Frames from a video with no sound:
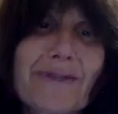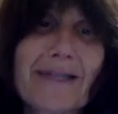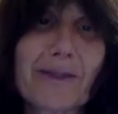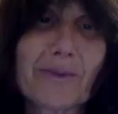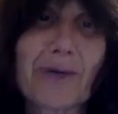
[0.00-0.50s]

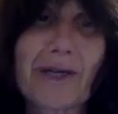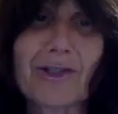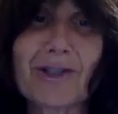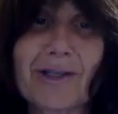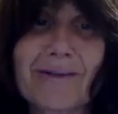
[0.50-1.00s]

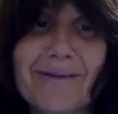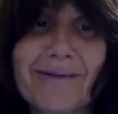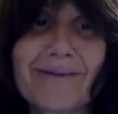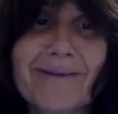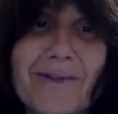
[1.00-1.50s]
celebration?
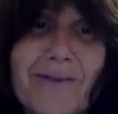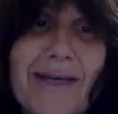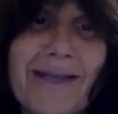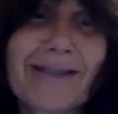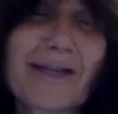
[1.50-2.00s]
So
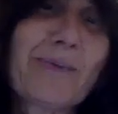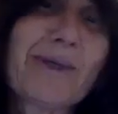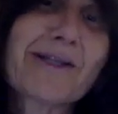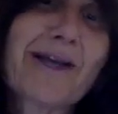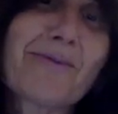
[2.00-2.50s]
can death be
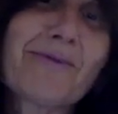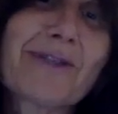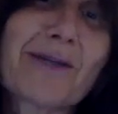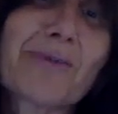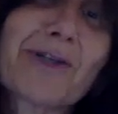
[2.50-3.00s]
a time of
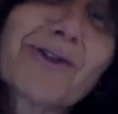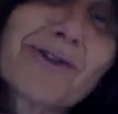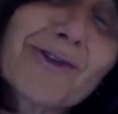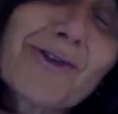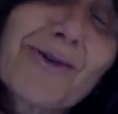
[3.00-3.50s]
celebration?
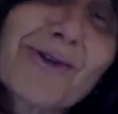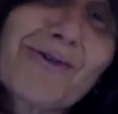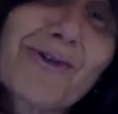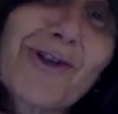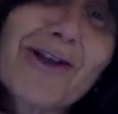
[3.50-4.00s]
So the
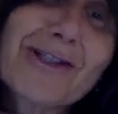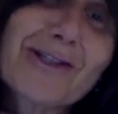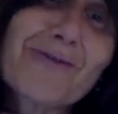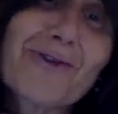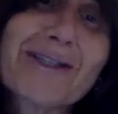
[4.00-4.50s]

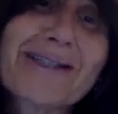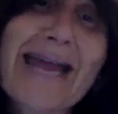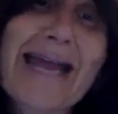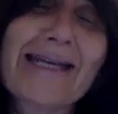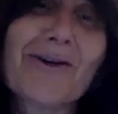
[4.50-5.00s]
philosopher is
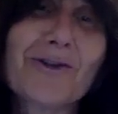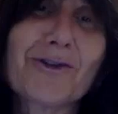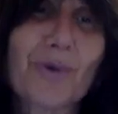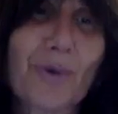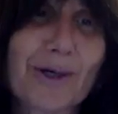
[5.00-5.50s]
standing on the
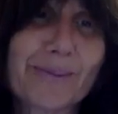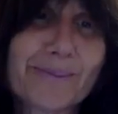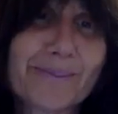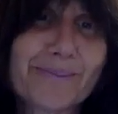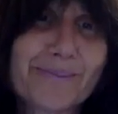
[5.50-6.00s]
shore.
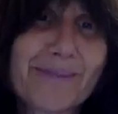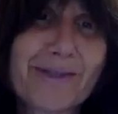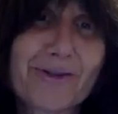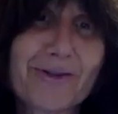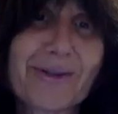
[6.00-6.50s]

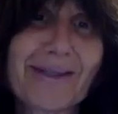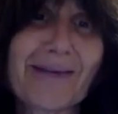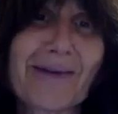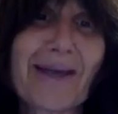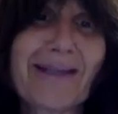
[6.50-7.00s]
Interesting,
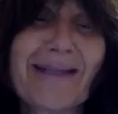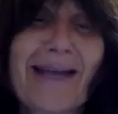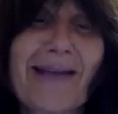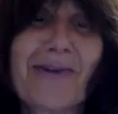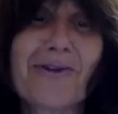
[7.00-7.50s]
okay,
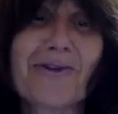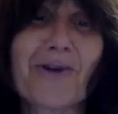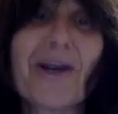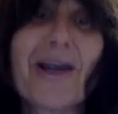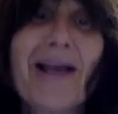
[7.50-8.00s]
standing on the
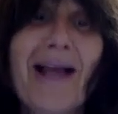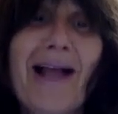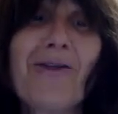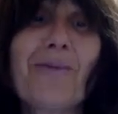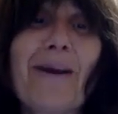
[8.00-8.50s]
shore.
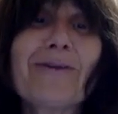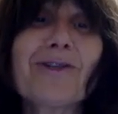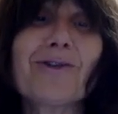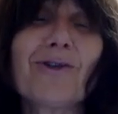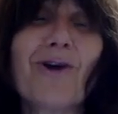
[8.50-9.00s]
And they're about
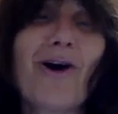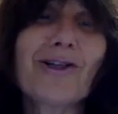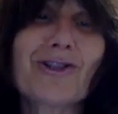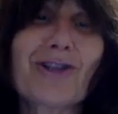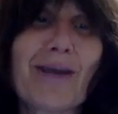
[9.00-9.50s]
to
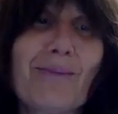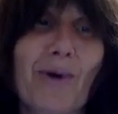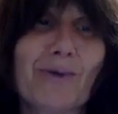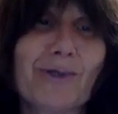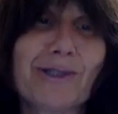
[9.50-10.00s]
launch a
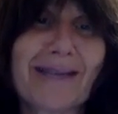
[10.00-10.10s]
boat.